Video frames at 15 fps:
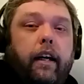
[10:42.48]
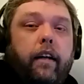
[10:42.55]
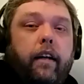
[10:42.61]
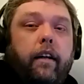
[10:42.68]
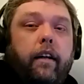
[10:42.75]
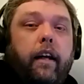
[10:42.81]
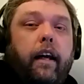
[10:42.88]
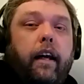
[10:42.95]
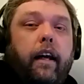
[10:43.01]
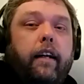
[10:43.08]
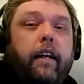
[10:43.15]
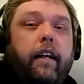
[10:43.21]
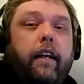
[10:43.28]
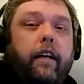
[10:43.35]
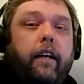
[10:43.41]
an I had
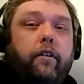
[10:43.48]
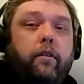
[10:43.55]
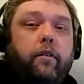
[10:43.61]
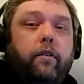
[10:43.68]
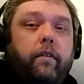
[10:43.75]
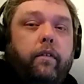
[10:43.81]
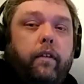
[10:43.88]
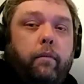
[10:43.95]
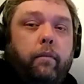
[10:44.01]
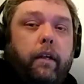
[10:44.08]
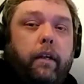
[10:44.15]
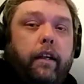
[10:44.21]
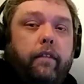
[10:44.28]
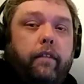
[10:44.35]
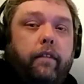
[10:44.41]
an angel in my
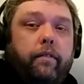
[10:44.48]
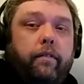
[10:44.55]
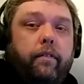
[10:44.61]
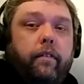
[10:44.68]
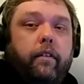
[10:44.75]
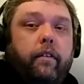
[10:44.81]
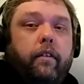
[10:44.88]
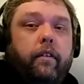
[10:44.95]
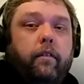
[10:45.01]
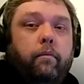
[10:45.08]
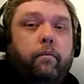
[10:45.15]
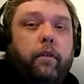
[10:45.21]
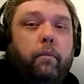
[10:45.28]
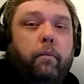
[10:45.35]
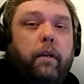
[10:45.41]
life
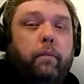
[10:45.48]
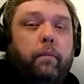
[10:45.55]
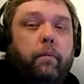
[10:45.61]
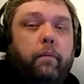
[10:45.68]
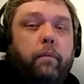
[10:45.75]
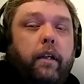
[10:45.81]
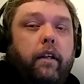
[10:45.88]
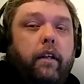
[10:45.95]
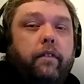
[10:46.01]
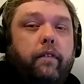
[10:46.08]
bring me a PS5.